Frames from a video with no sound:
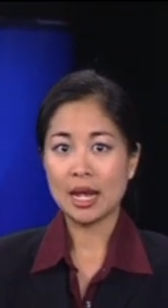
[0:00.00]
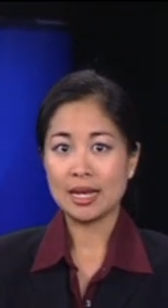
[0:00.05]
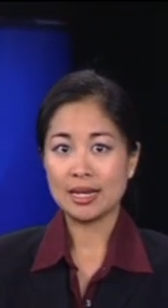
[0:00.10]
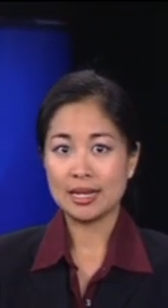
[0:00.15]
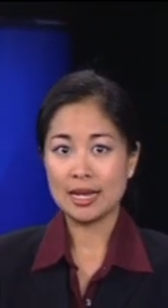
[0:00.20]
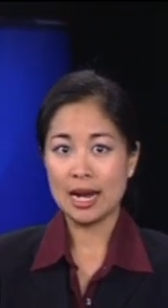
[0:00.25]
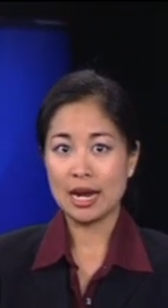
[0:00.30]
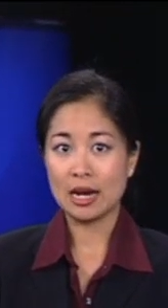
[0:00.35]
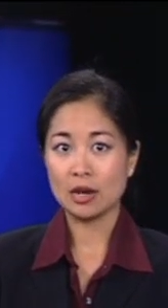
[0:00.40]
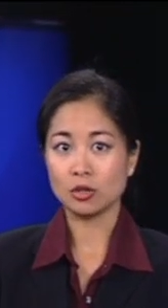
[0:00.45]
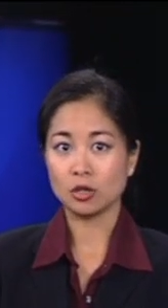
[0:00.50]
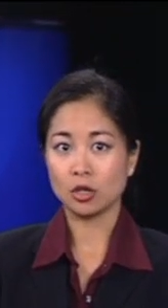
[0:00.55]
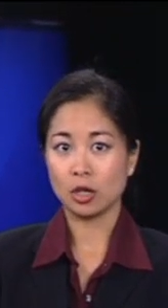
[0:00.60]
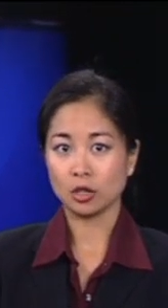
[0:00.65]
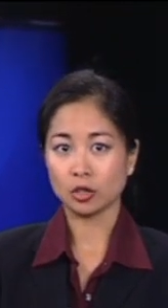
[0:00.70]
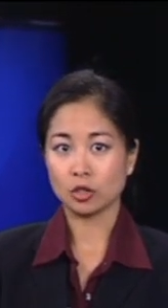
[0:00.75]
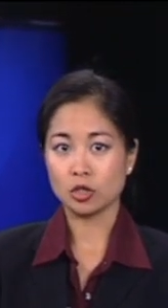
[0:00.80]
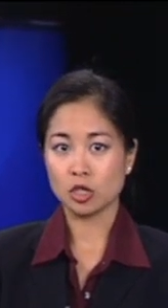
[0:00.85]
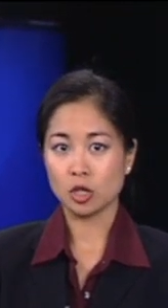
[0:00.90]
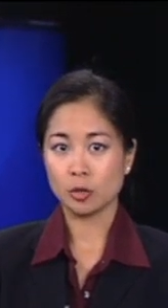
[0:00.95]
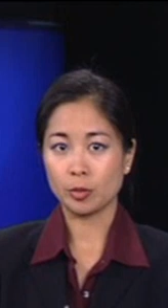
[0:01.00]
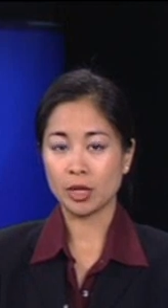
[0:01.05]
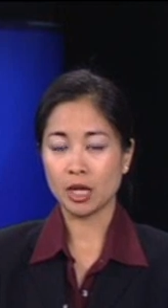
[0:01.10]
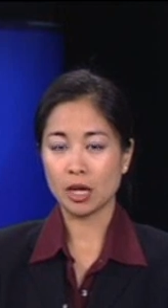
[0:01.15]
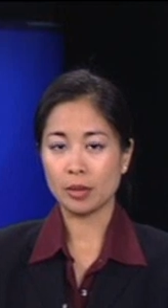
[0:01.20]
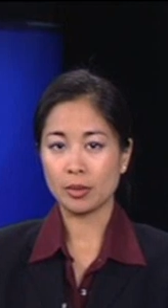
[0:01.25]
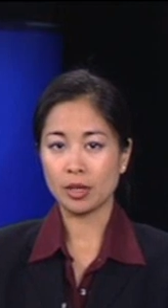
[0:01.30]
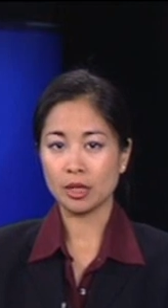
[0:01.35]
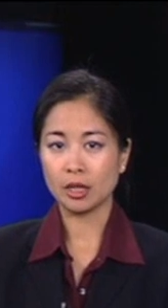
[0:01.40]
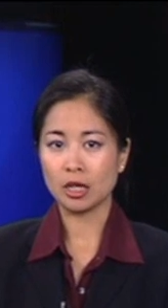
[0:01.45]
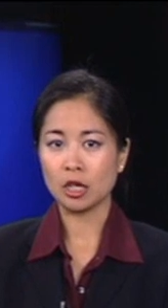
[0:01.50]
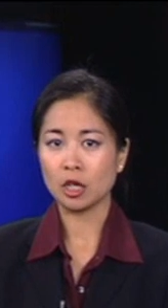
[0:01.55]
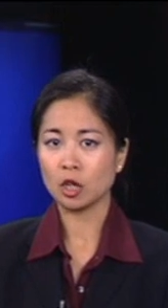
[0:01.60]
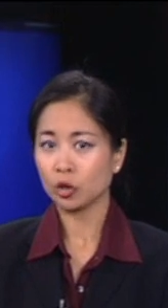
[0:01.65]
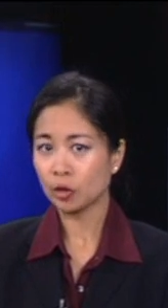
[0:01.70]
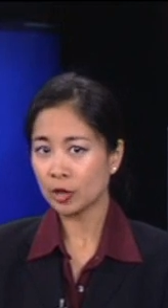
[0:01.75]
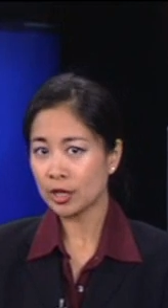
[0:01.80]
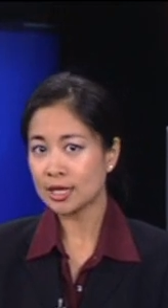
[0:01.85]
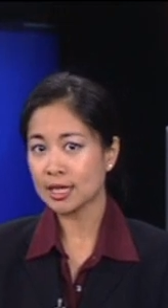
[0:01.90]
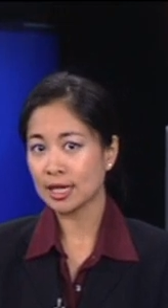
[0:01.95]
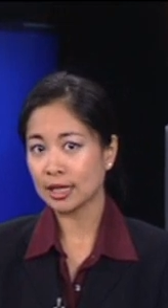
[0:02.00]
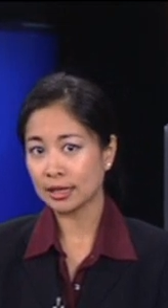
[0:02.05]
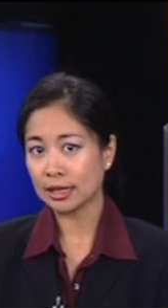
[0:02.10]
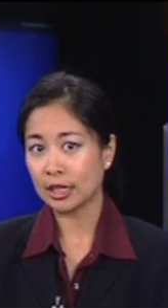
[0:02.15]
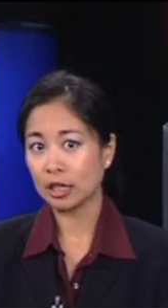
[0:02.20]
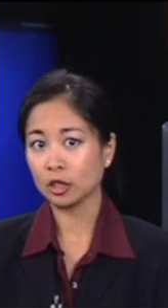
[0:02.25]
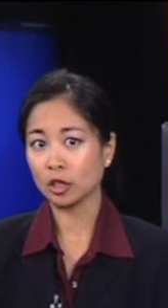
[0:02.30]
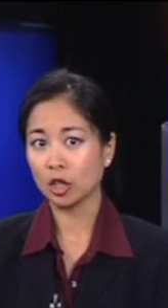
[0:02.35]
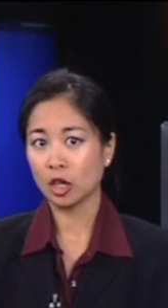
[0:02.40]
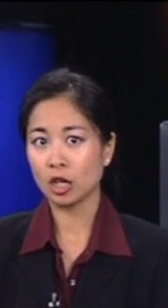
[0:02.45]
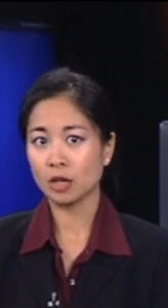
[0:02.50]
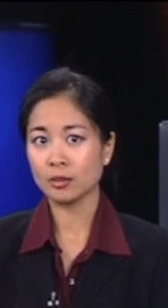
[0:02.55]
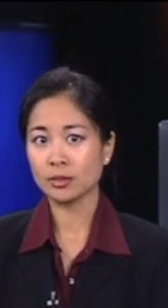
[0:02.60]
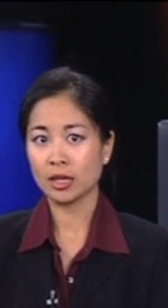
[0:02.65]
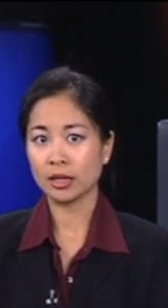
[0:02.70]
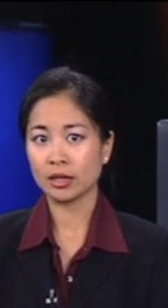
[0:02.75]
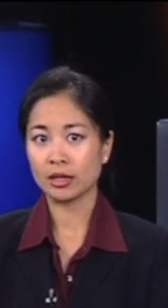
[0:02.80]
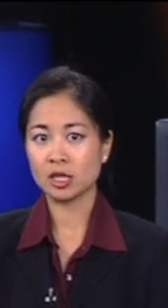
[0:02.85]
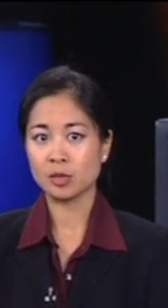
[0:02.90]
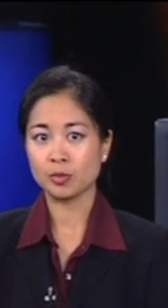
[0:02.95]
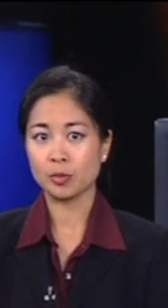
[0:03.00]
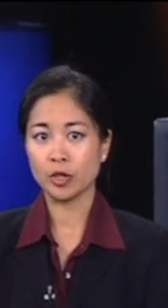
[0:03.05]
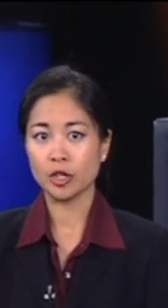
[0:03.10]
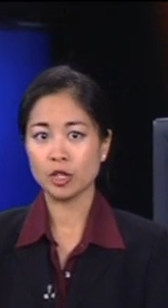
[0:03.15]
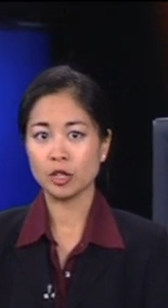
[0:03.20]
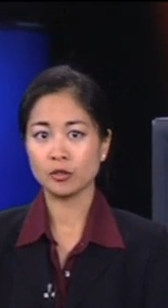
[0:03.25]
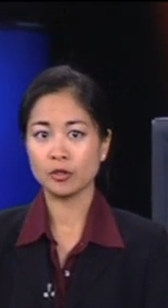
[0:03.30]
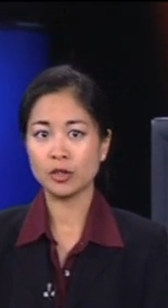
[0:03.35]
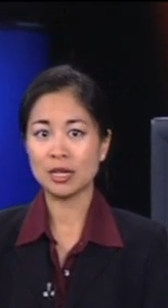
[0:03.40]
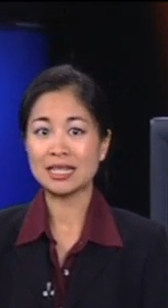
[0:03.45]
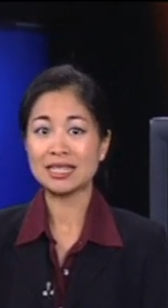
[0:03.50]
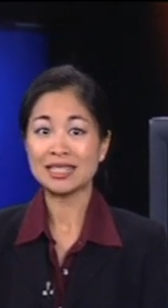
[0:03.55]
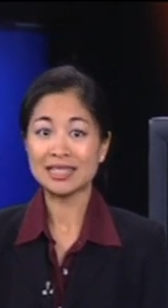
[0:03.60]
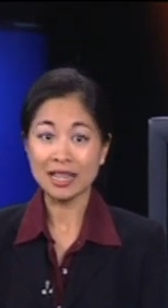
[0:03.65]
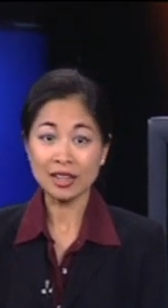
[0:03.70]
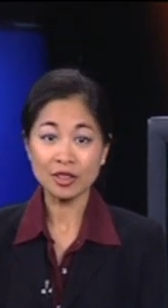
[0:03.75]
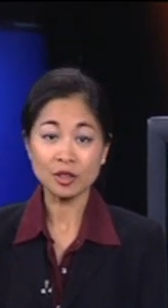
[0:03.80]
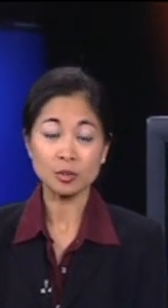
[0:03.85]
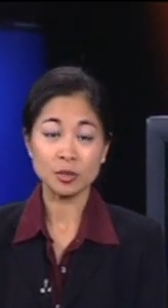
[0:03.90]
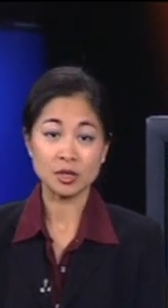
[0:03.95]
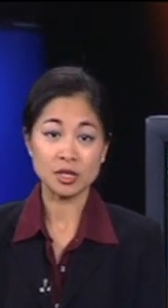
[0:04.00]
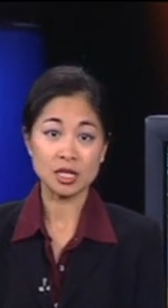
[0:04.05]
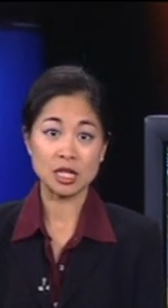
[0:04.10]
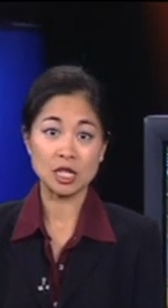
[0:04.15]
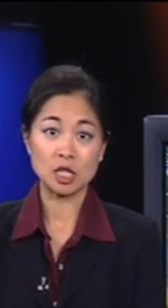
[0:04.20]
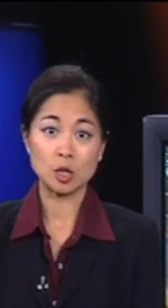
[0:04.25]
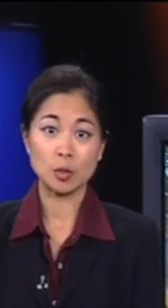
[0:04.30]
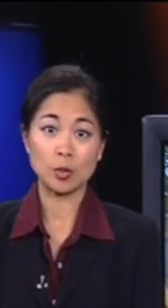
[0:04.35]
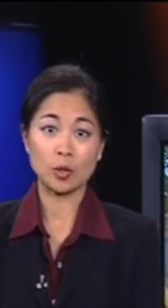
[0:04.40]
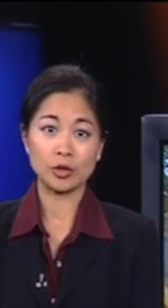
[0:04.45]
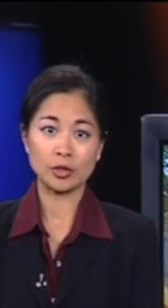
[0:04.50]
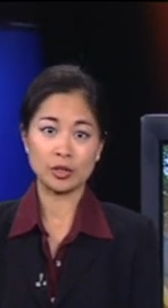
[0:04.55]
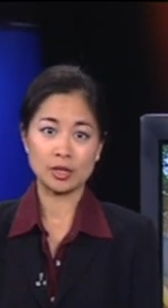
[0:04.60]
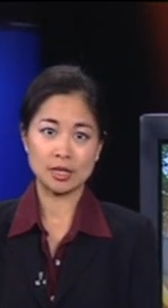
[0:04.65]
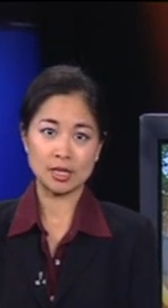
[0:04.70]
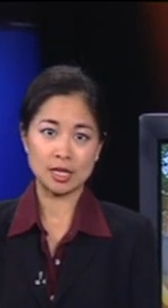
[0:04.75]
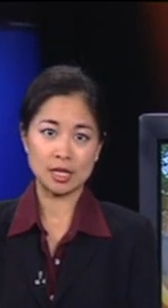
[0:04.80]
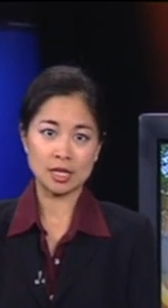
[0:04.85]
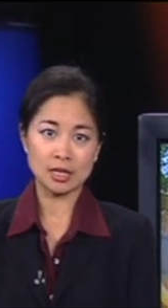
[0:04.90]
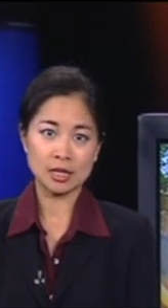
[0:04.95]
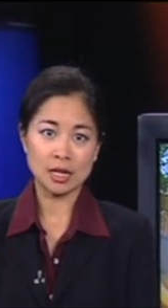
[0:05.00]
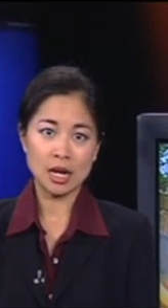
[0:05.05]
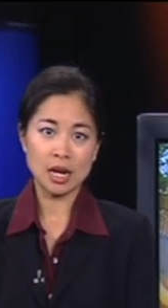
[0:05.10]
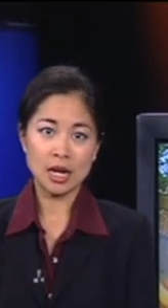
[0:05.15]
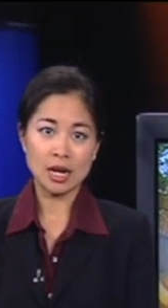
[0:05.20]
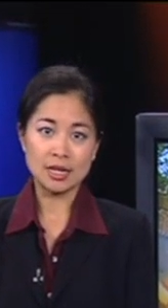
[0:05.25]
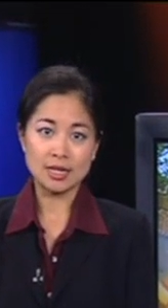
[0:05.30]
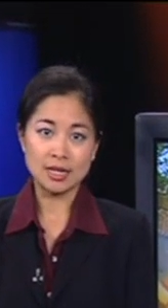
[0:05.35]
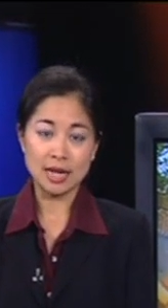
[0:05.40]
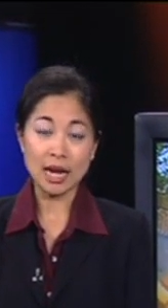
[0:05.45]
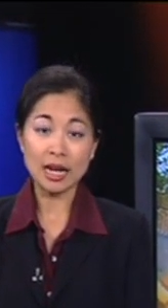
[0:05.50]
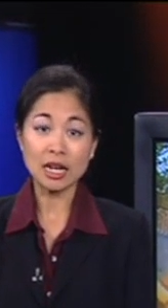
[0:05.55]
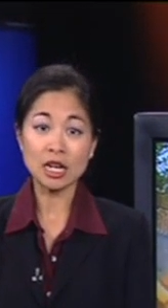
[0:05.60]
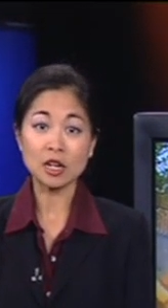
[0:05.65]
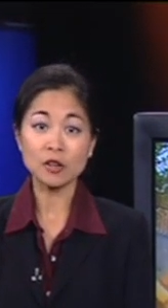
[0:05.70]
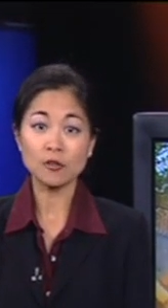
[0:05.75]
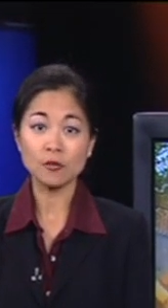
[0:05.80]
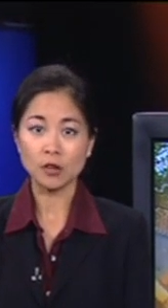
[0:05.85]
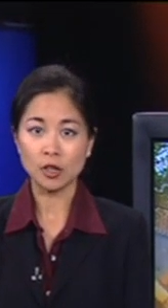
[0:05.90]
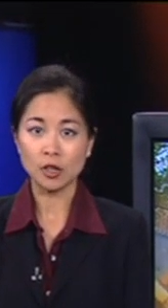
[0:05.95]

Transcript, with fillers: Now doctors are becoming increasingly alarmed at the spread of another mosquito-borne disease, dengue